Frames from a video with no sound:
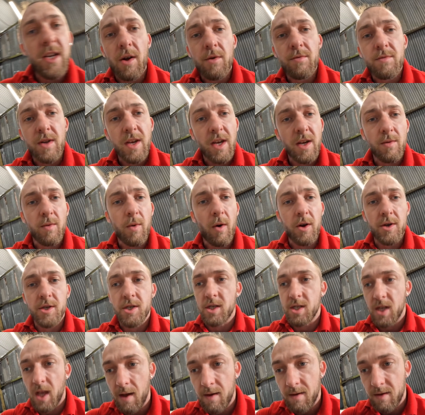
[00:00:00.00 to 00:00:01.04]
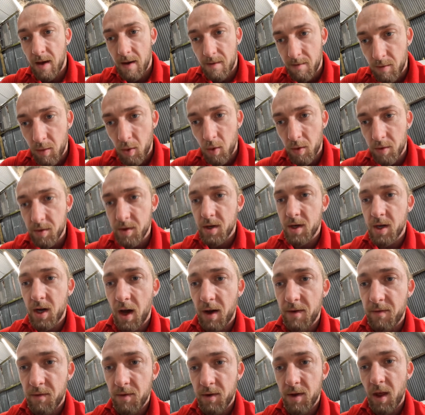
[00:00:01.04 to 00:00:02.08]
don't need washers. They're more than
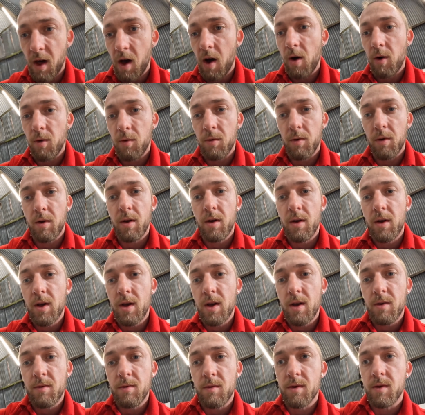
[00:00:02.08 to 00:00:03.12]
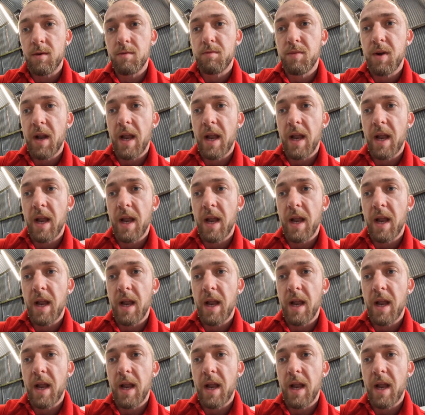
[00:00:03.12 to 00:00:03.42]
covering the hole with